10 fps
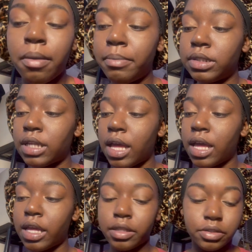
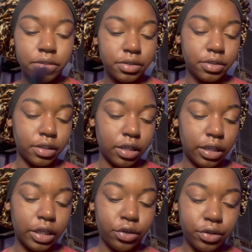besides the
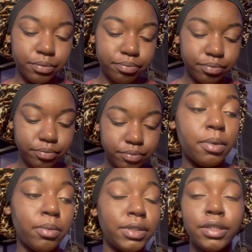glitter
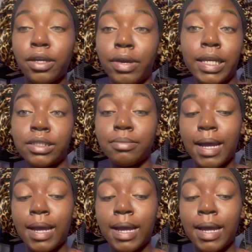but we're still gonna add some